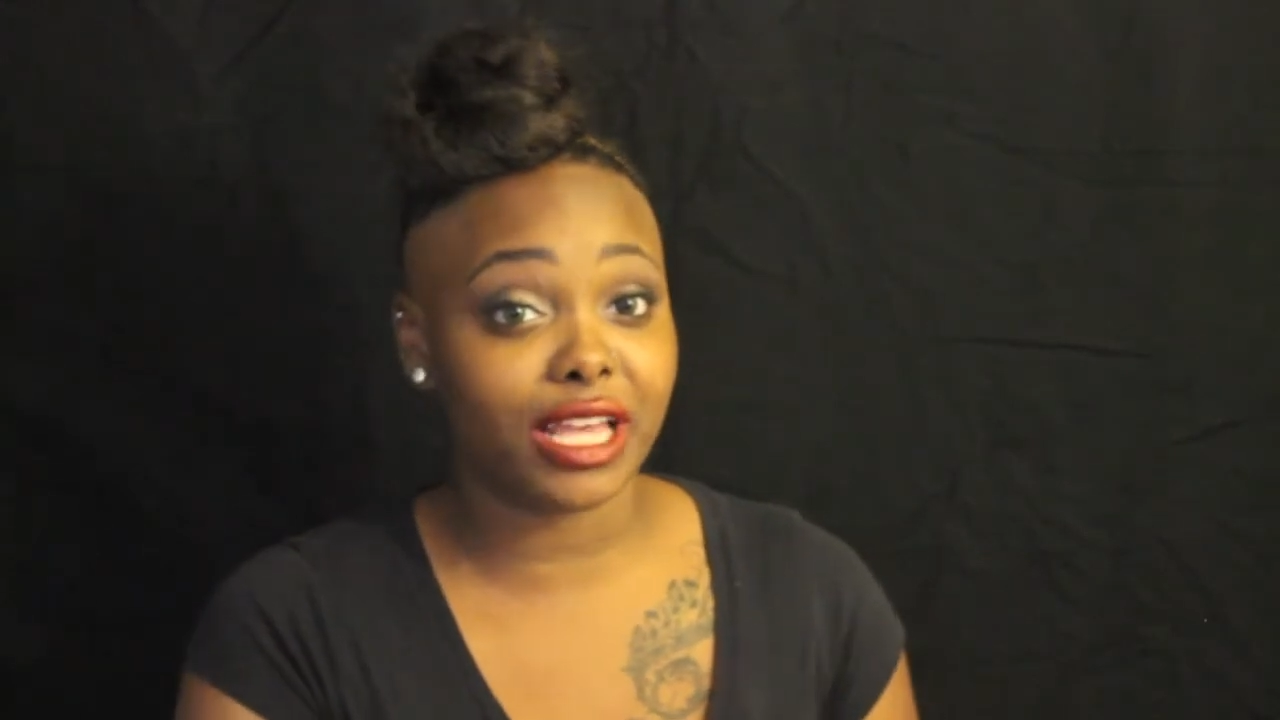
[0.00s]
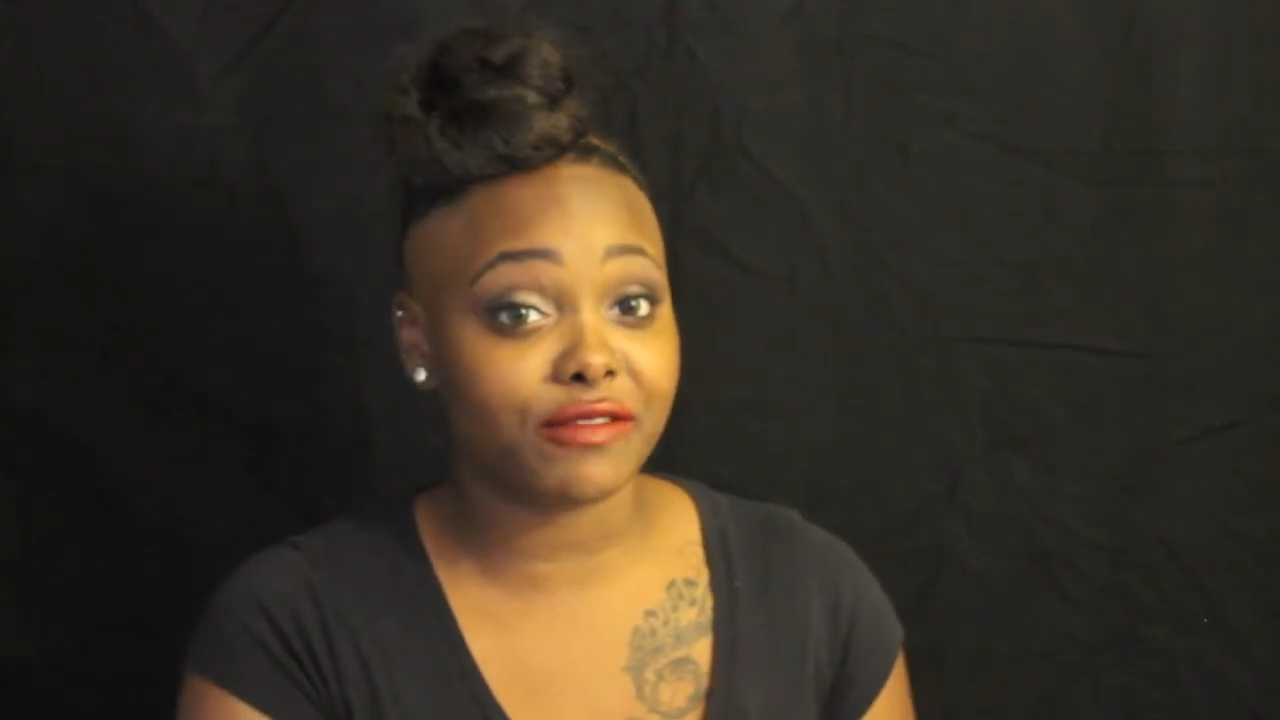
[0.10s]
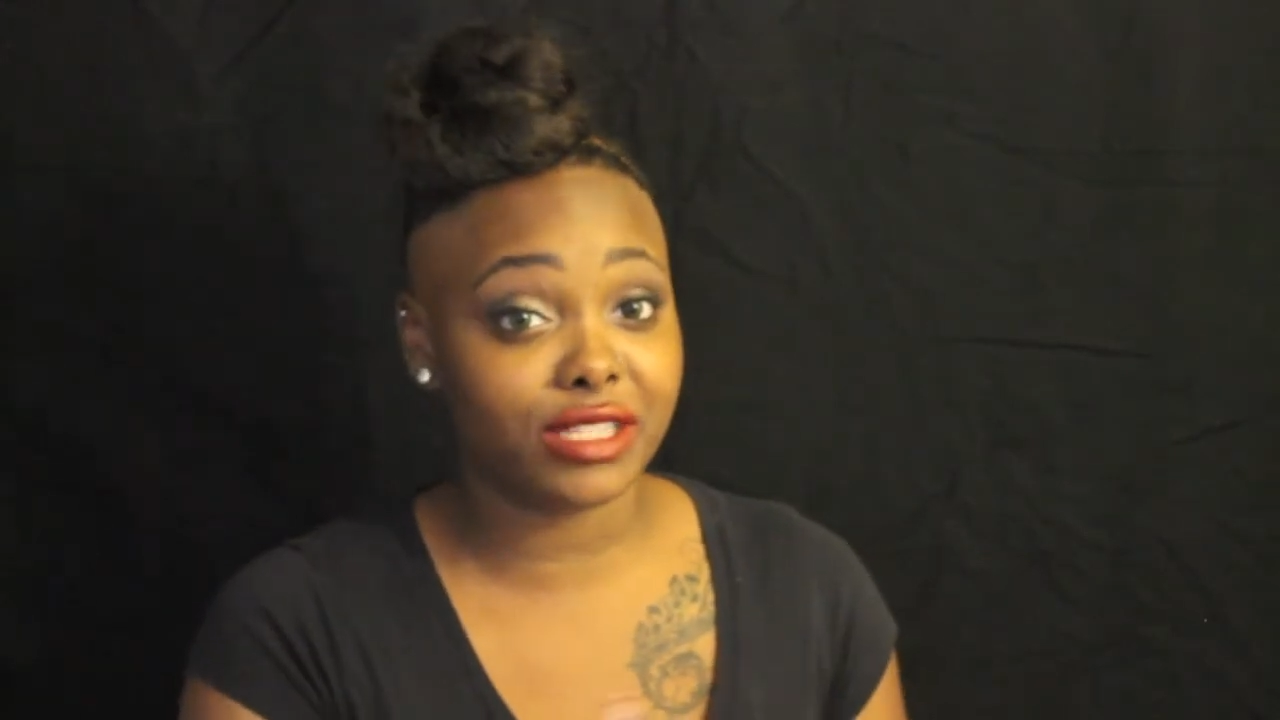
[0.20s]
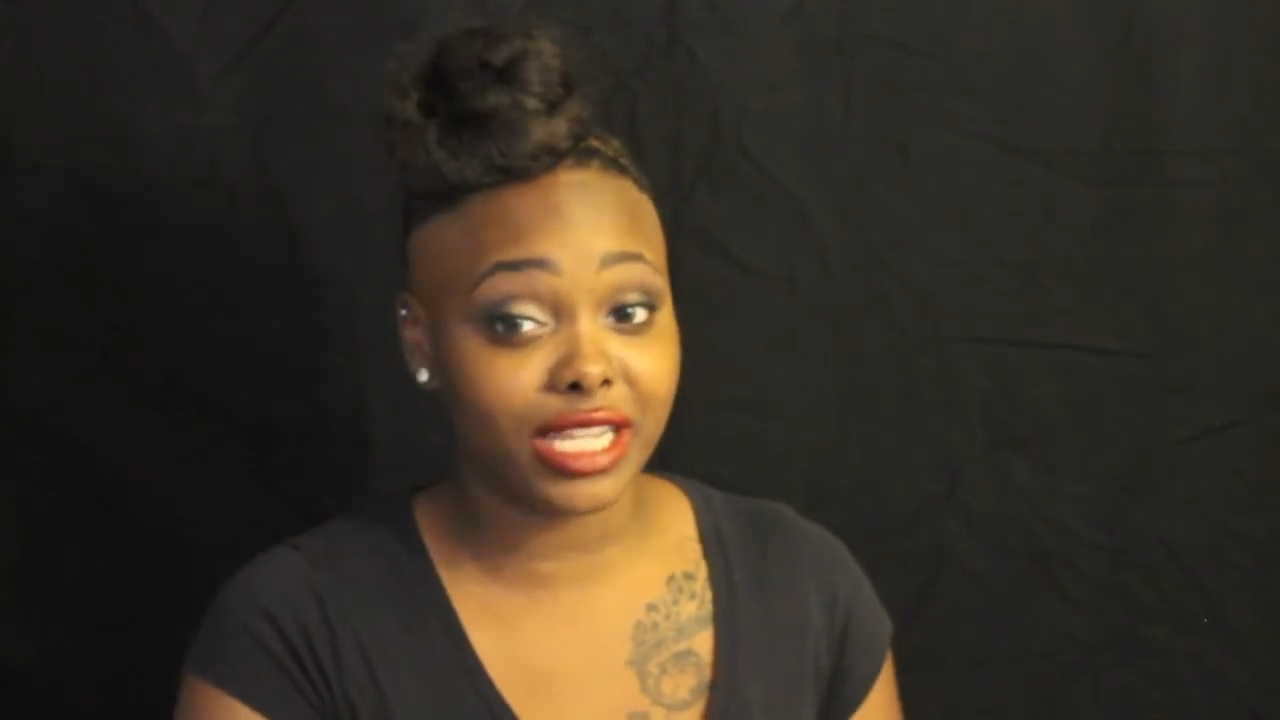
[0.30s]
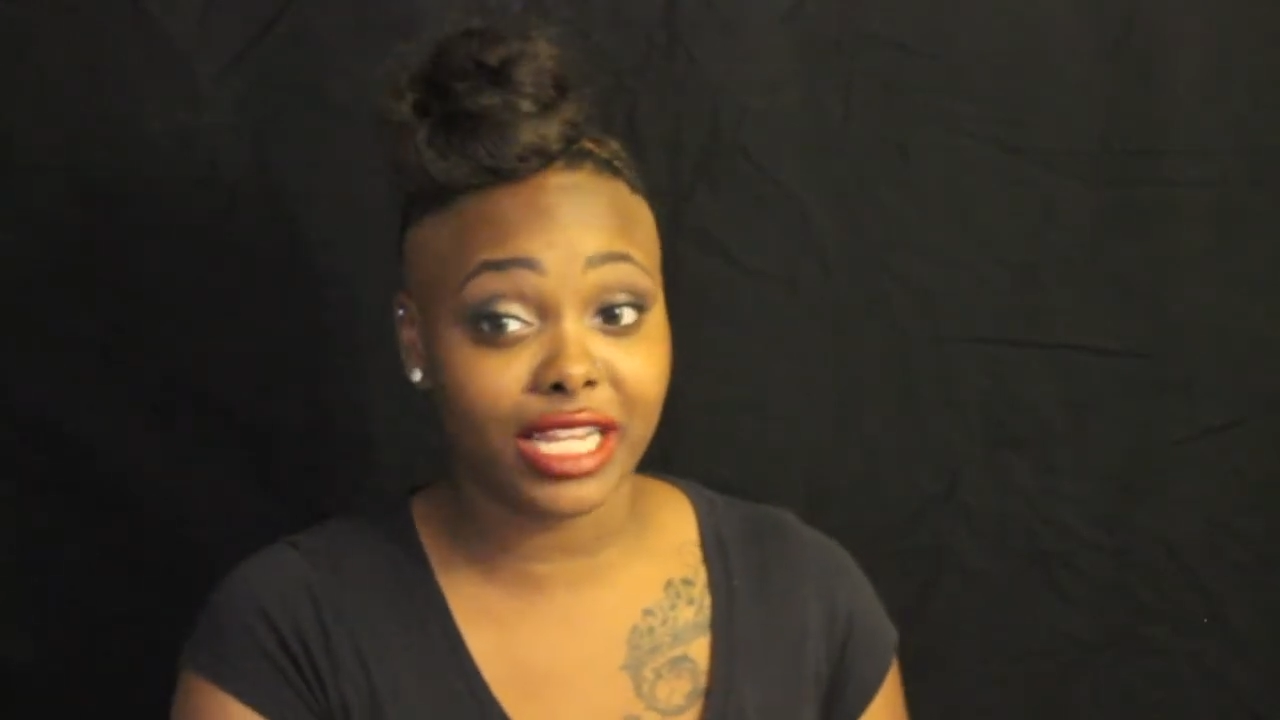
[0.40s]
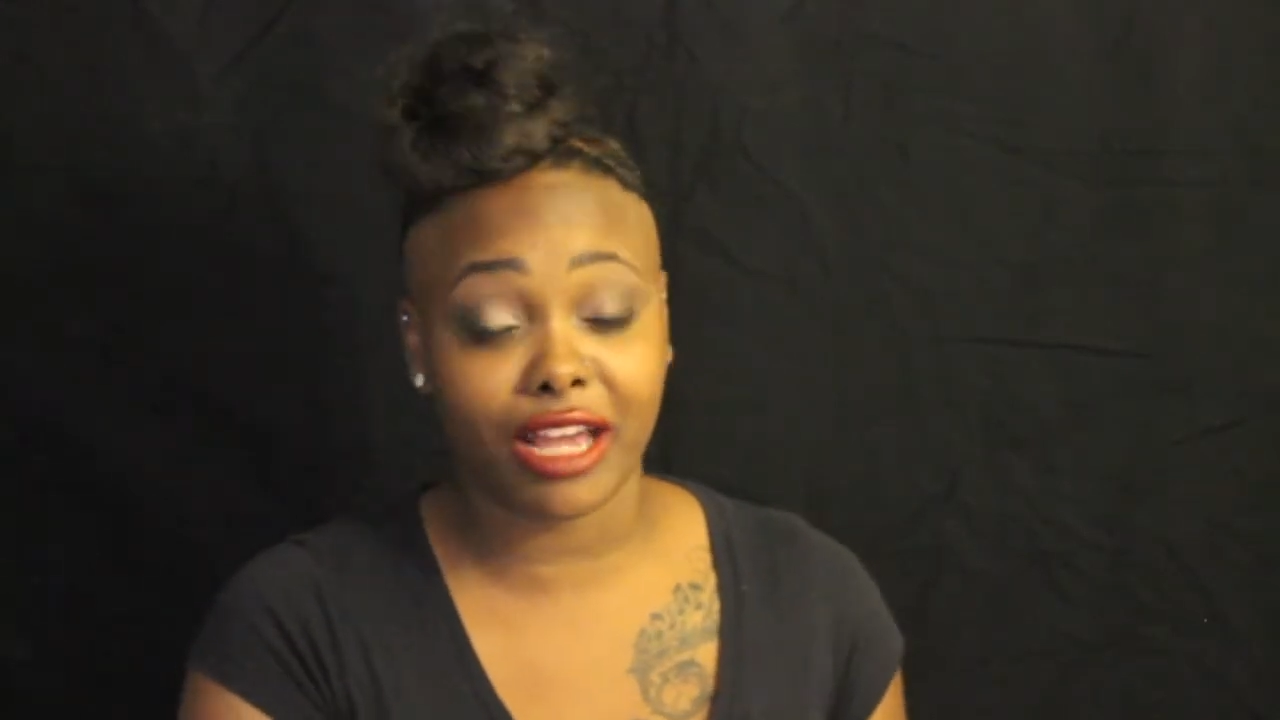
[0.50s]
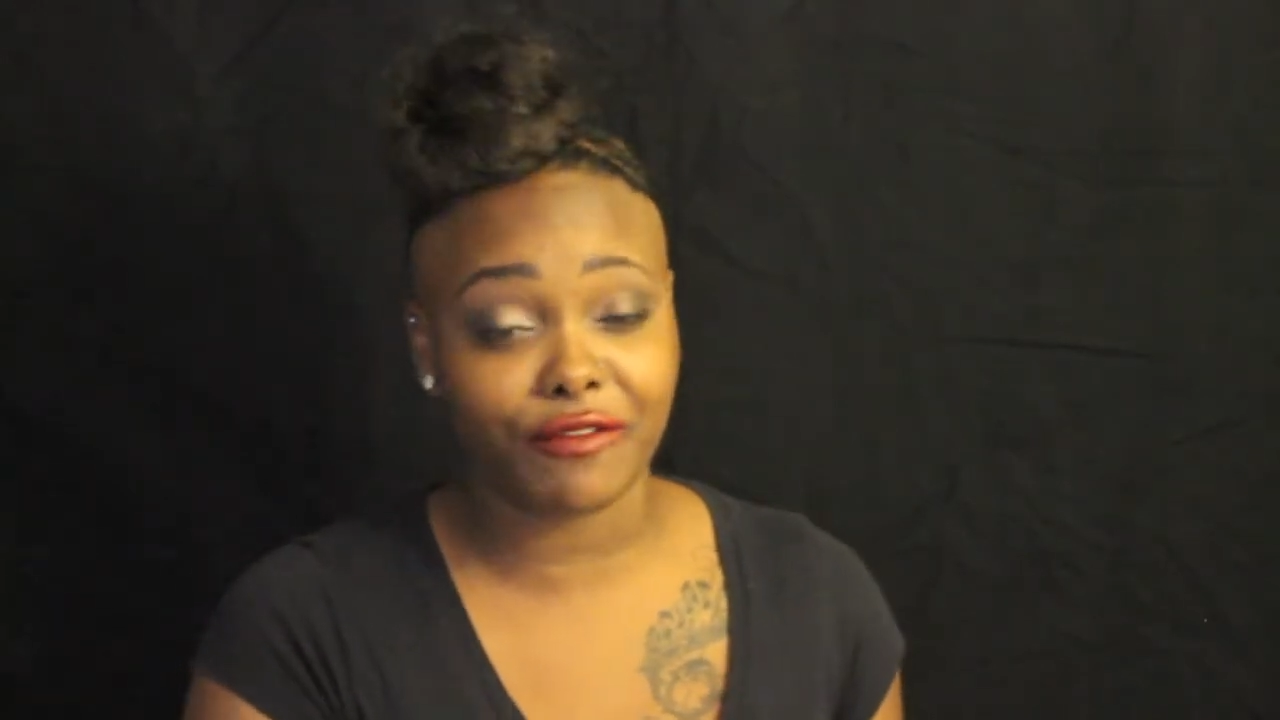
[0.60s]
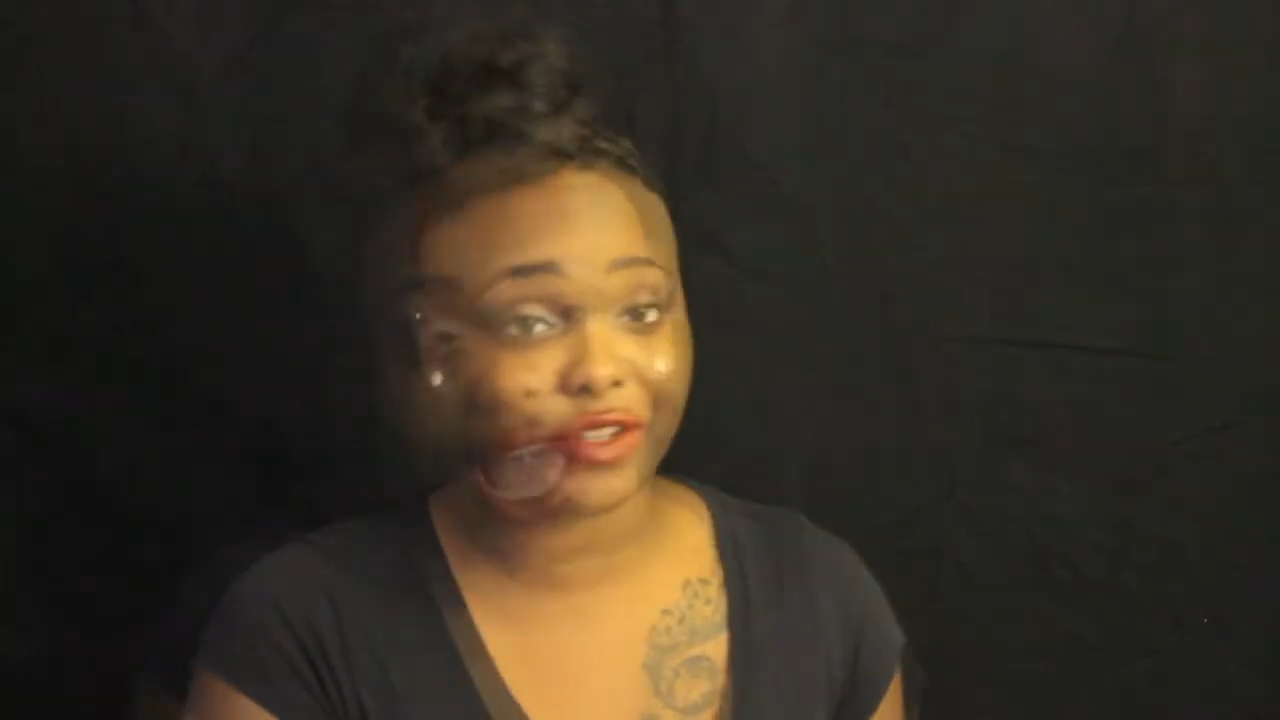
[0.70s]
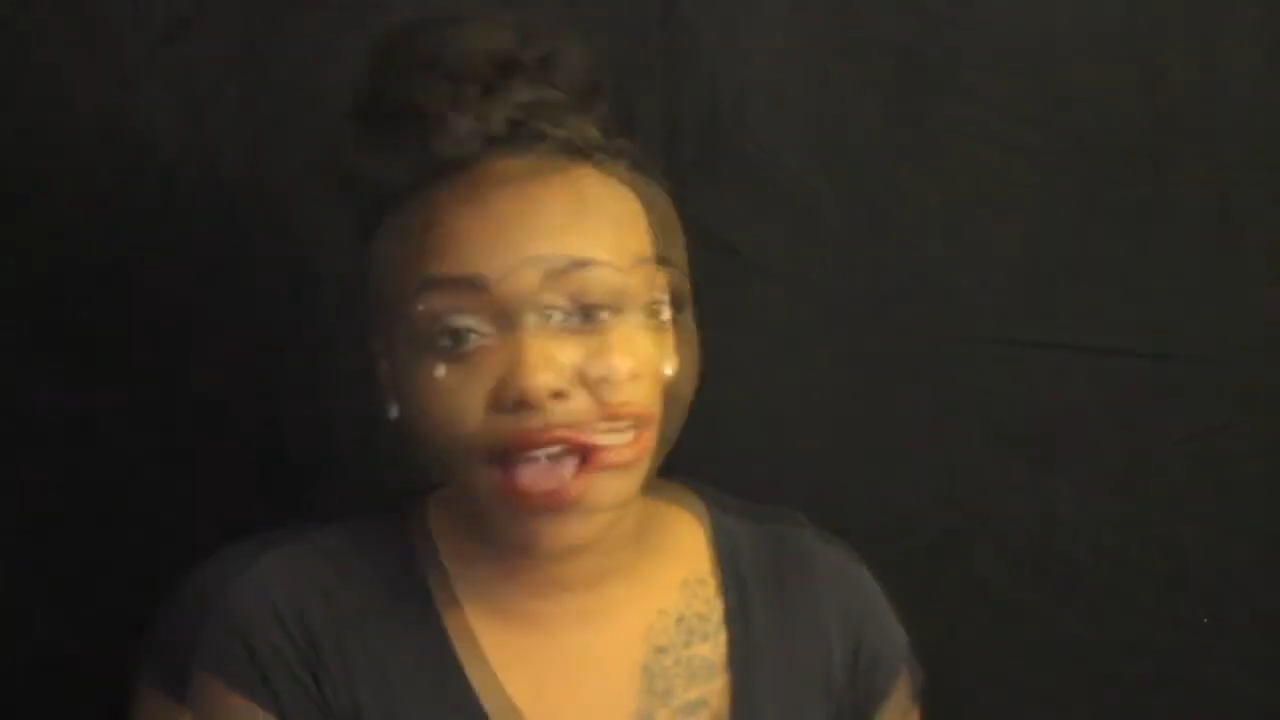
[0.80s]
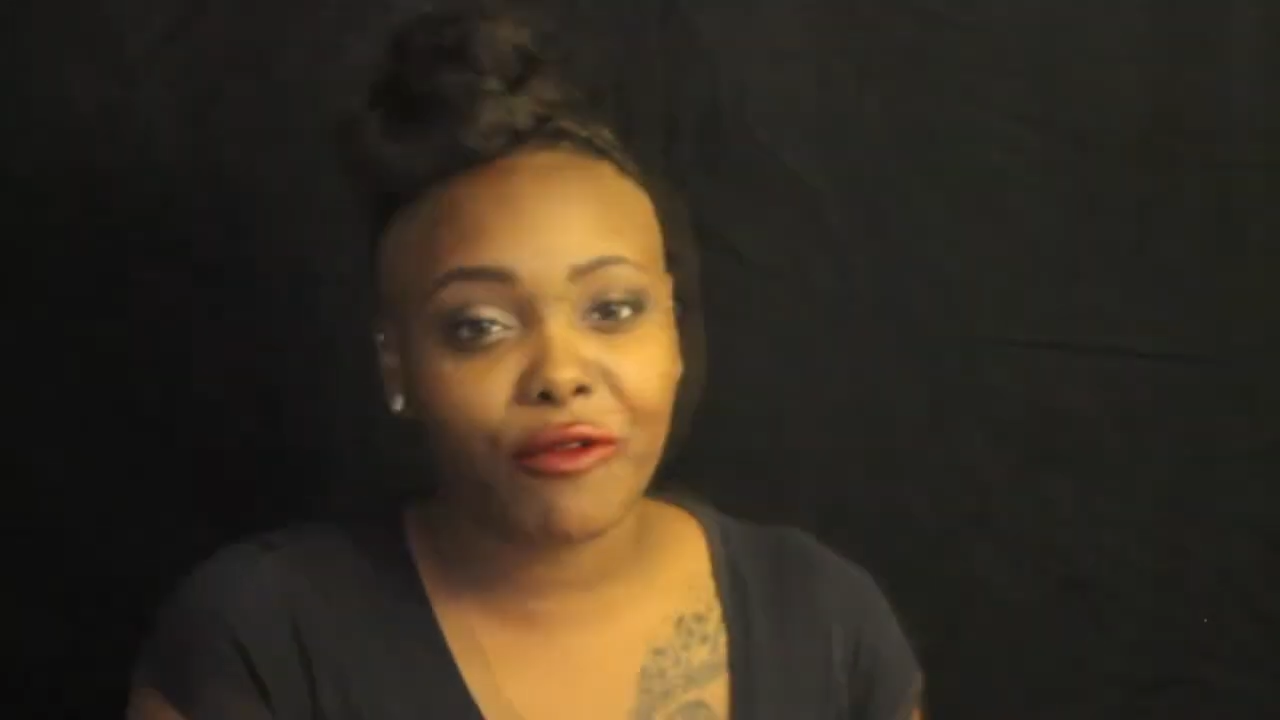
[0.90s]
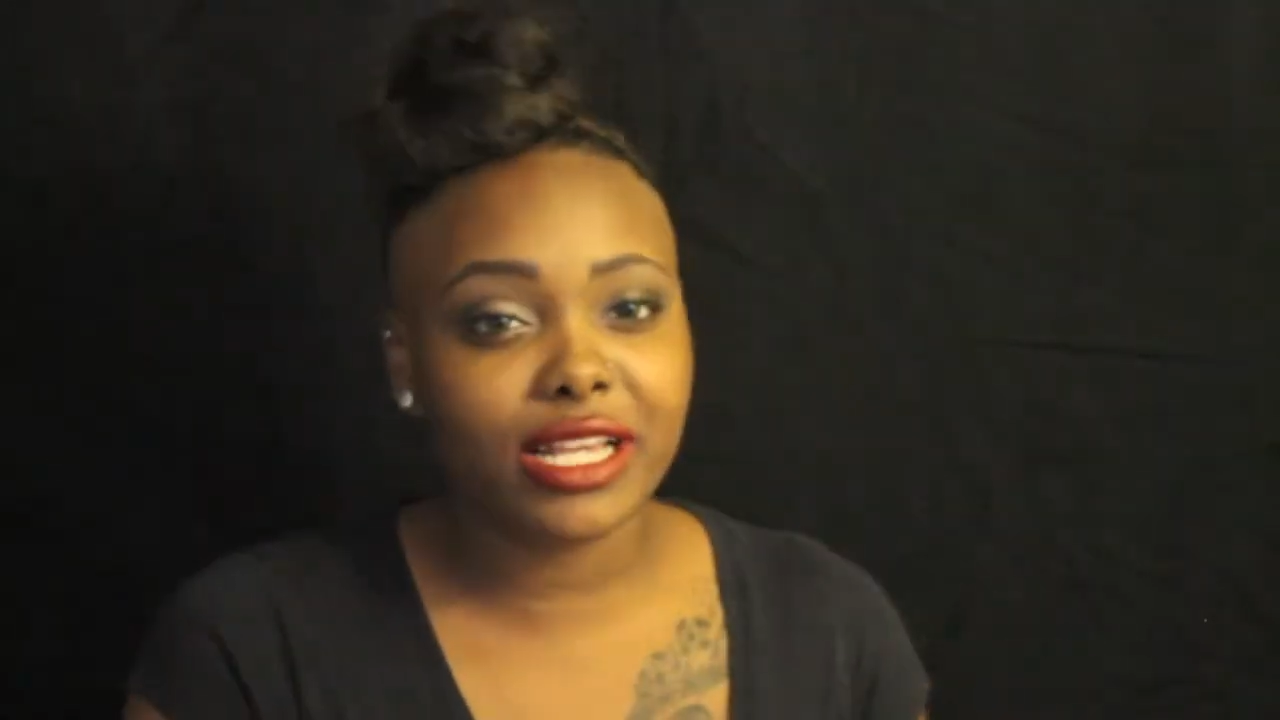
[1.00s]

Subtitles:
I've seen, I've done.